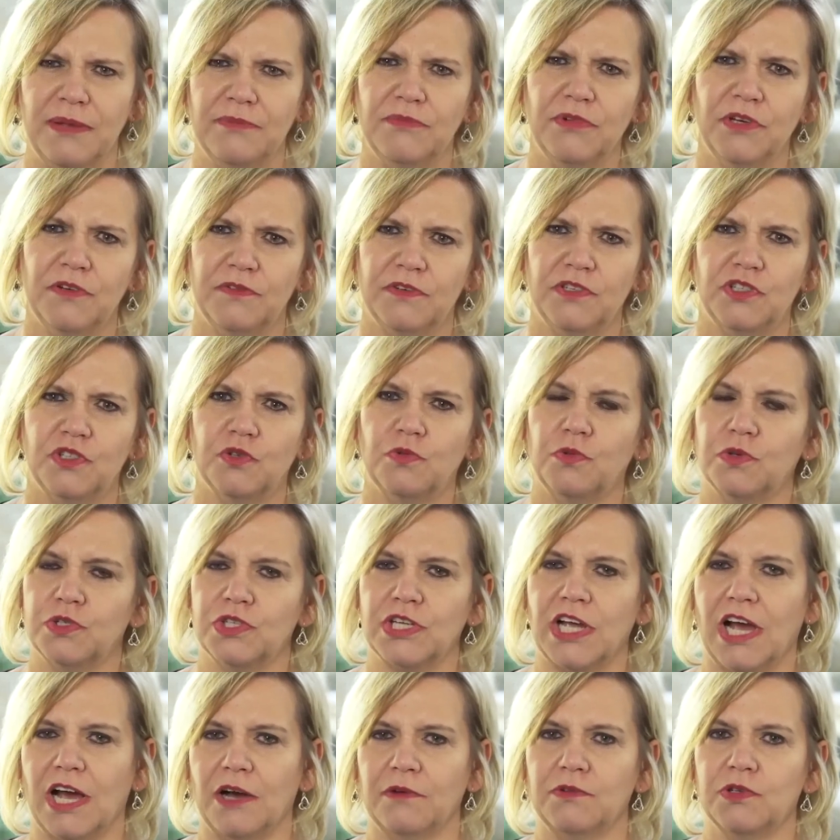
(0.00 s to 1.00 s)
moving towards
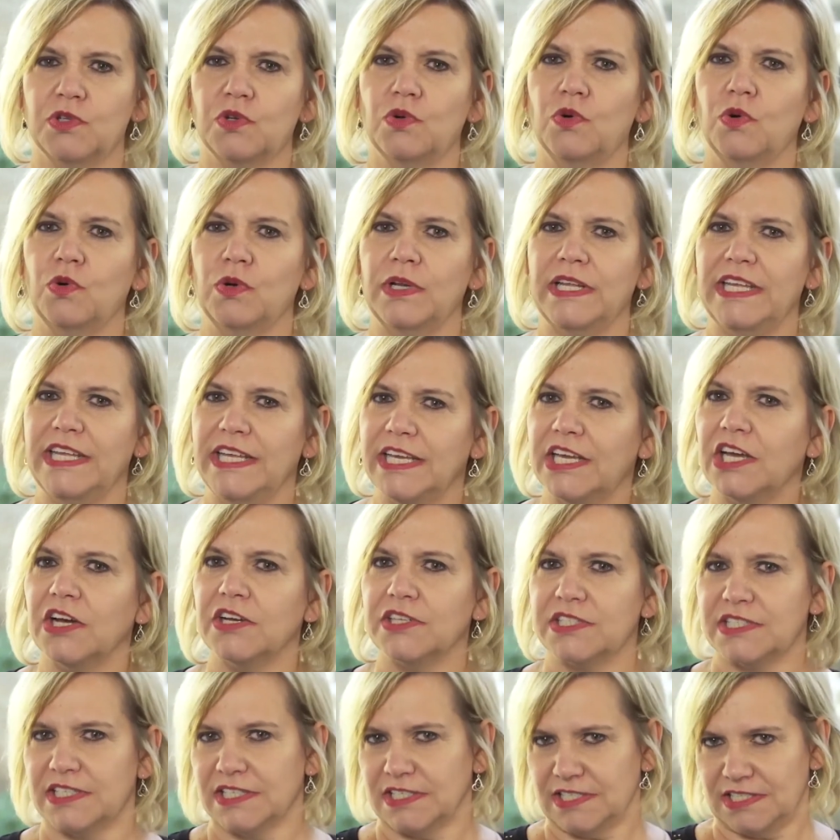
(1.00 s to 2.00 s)
what I would call
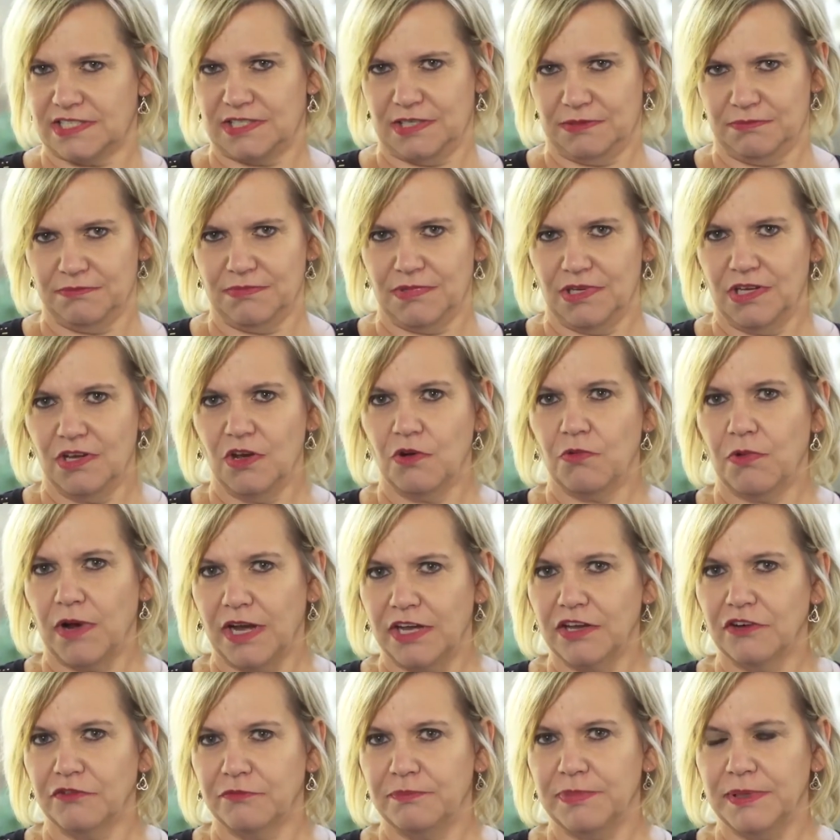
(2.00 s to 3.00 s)
ecosystem way
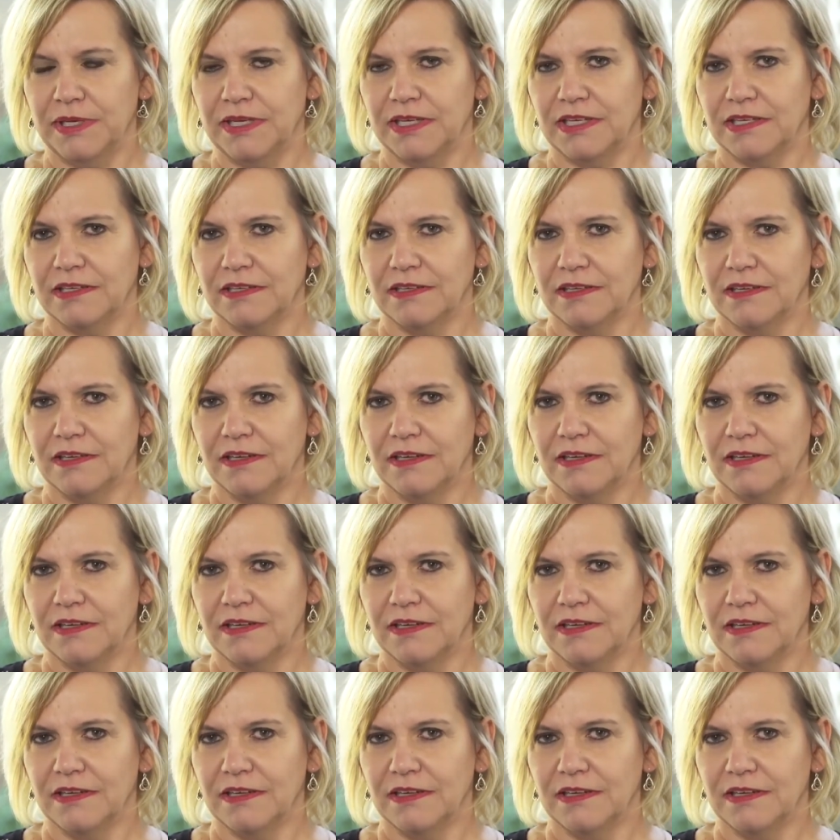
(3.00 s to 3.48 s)
of being.